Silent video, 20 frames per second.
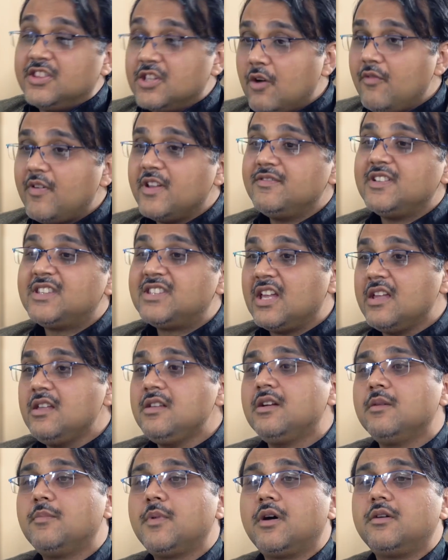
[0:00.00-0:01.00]
Now, when we
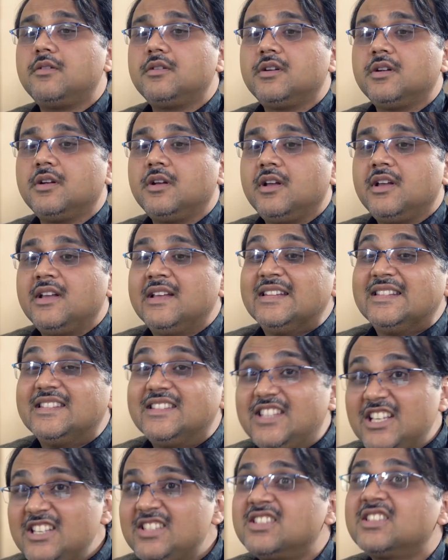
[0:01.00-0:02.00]
think about
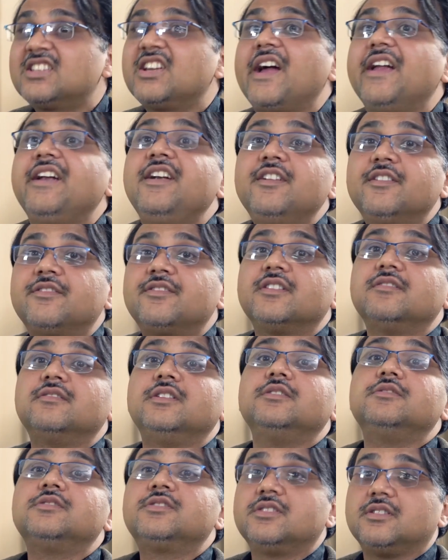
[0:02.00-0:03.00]
this kind of
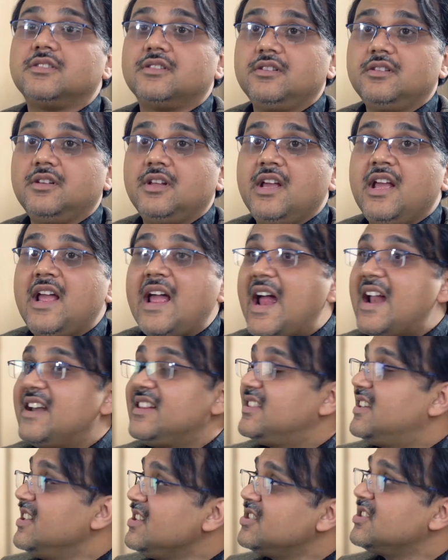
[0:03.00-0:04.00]
revolution
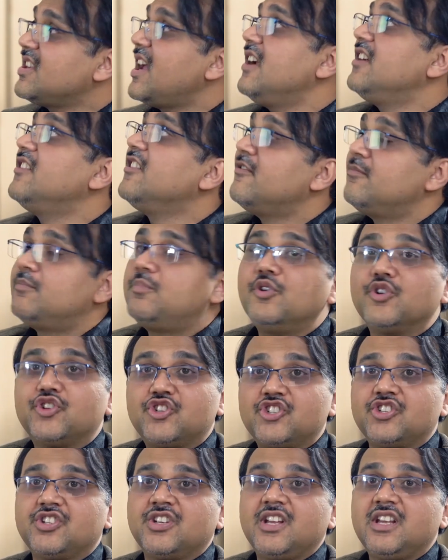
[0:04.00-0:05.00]
and this kind of
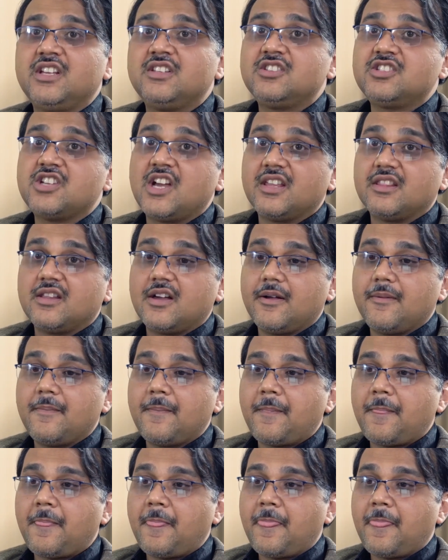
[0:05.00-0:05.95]
push in China,